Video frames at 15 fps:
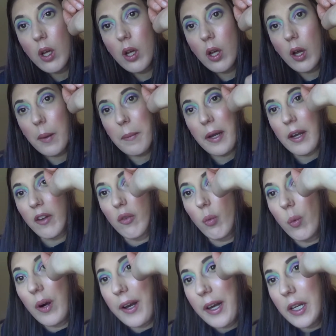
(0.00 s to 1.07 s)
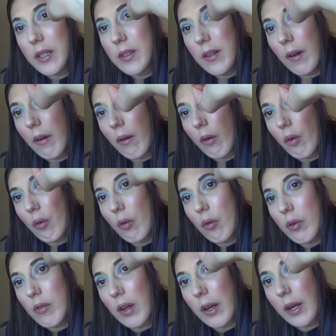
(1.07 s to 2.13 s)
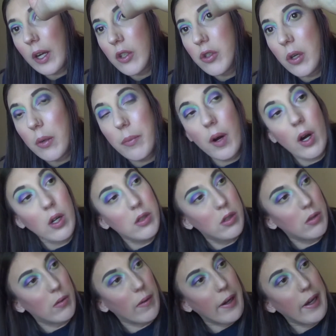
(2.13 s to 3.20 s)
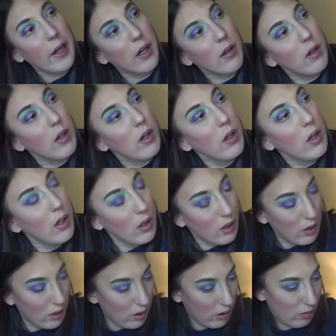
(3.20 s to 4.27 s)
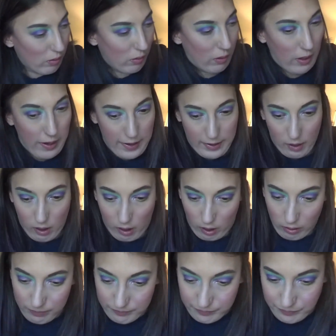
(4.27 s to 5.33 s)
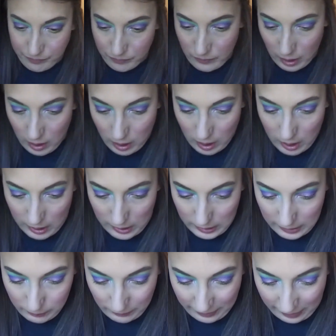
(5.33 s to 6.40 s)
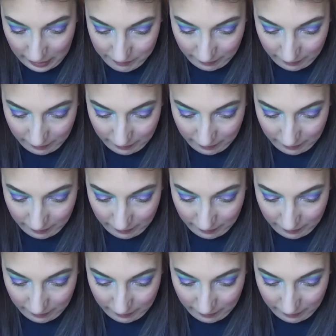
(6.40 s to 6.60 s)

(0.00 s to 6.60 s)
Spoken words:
I mean, it's white, so it's not going to show up all too great. Or at all. And then we have